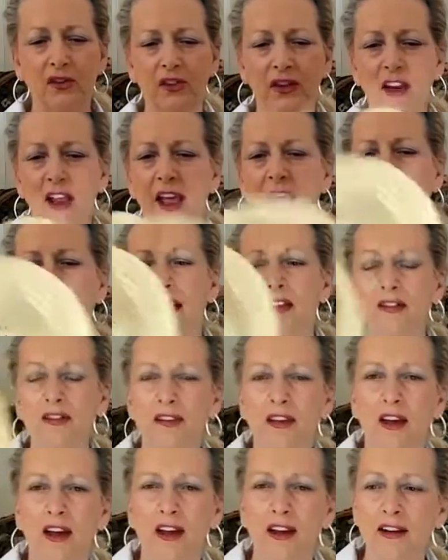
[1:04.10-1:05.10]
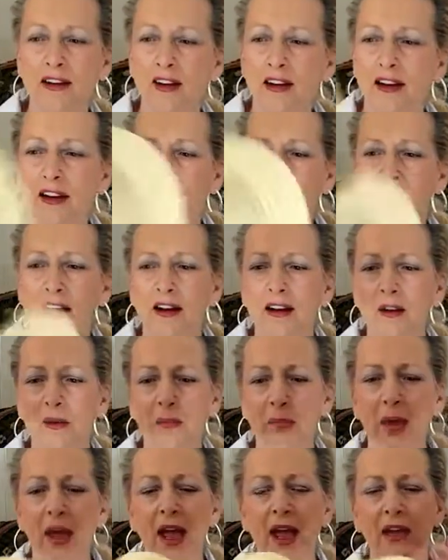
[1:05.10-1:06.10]
little hat that
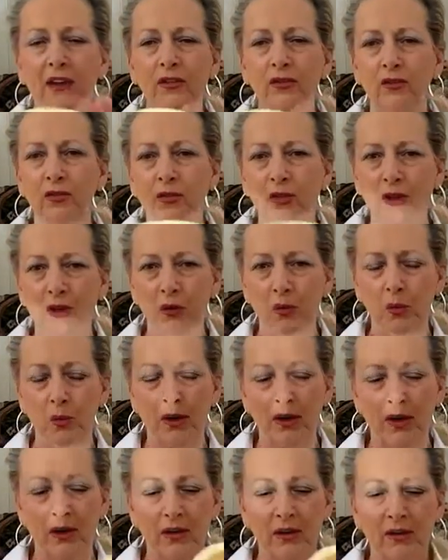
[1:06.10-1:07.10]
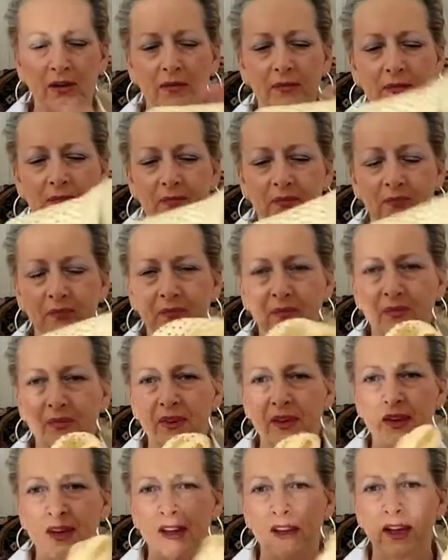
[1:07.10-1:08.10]
packs real well,
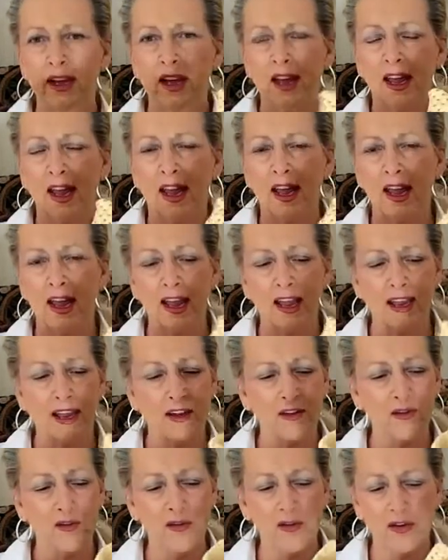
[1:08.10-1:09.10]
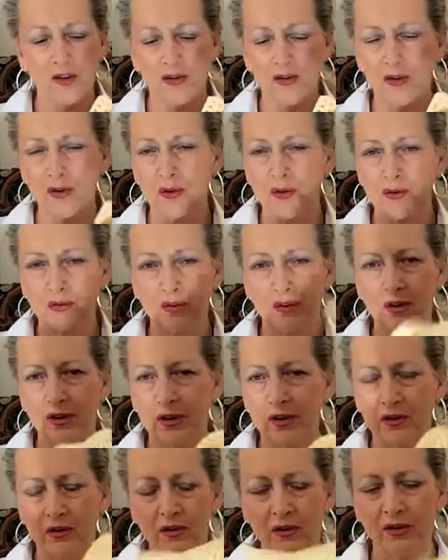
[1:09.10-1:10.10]
and you can
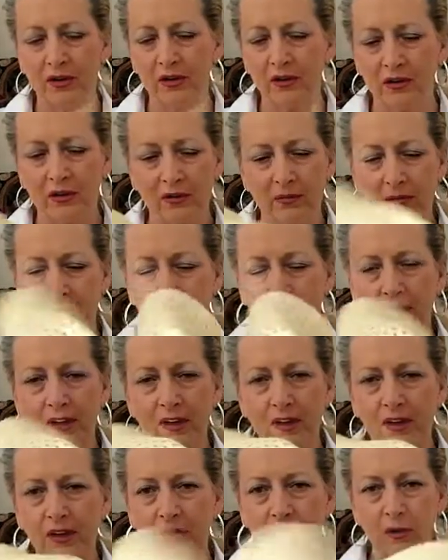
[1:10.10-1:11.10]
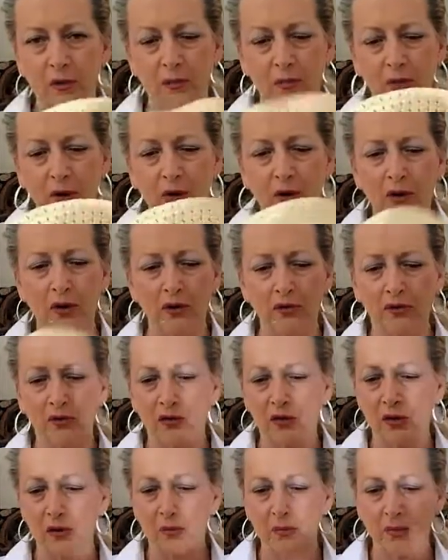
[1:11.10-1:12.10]
you can put it in your purse, you
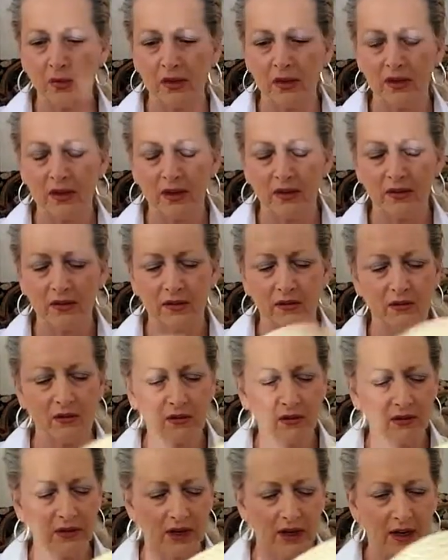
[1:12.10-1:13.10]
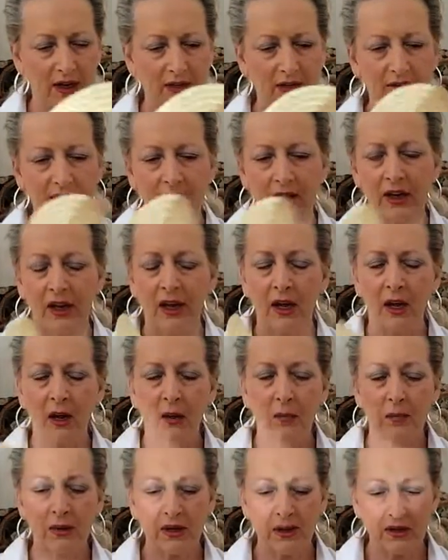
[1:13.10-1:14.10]
can put it in the suitcase,
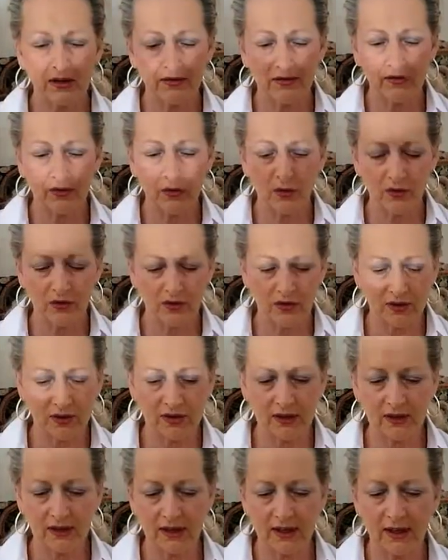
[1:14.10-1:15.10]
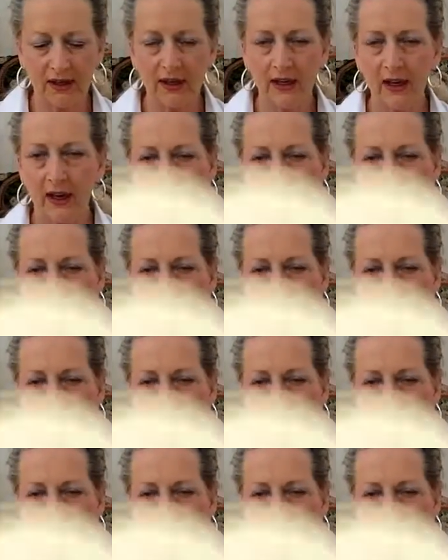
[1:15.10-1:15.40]
but unfortunately